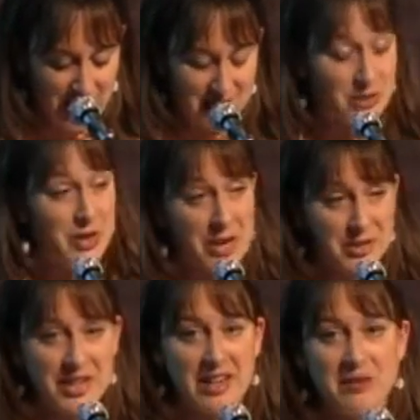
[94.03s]
So when I
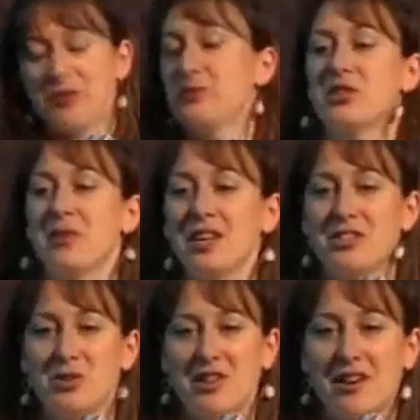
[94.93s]
retired from swimming
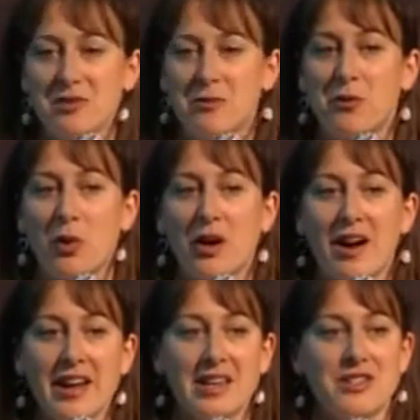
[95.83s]
in 2004,
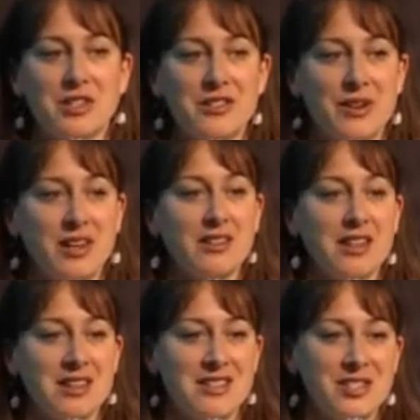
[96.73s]
I entered
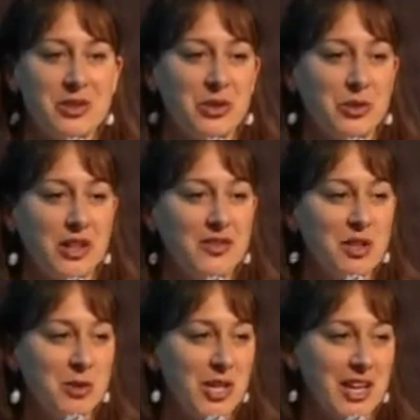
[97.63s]
directly into the creative
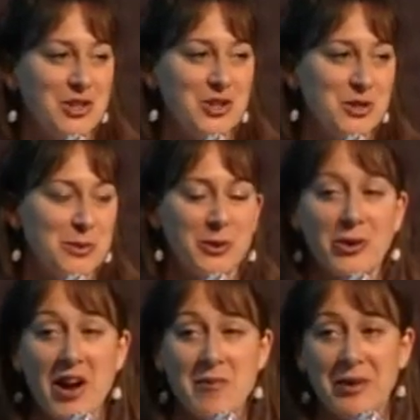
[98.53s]
communications
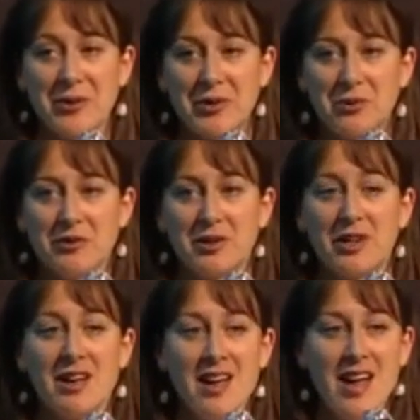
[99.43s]
program at Red
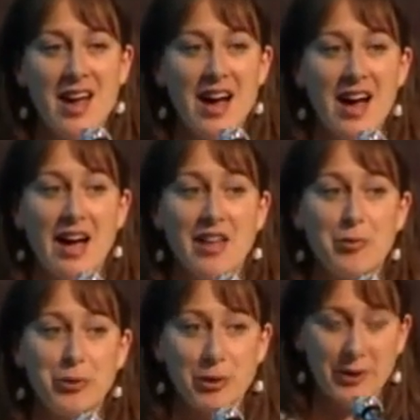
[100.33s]
River. Uh, the
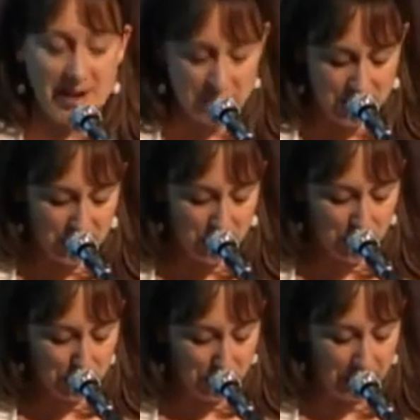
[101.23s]
program, the two
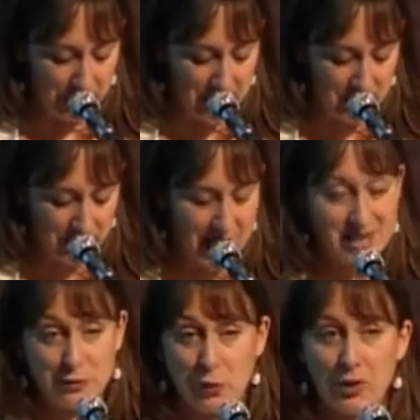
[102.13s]
year program,
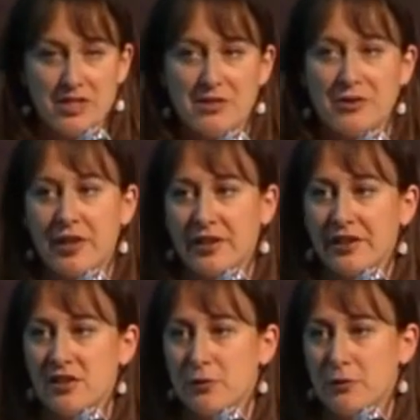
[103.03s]
has four different
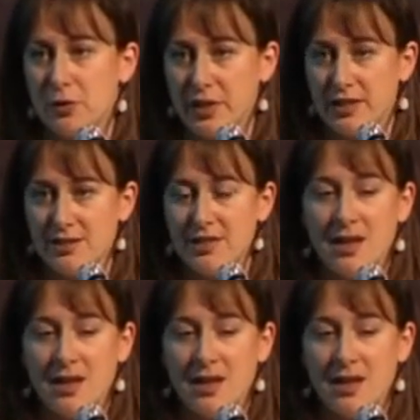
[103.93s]
areas of focus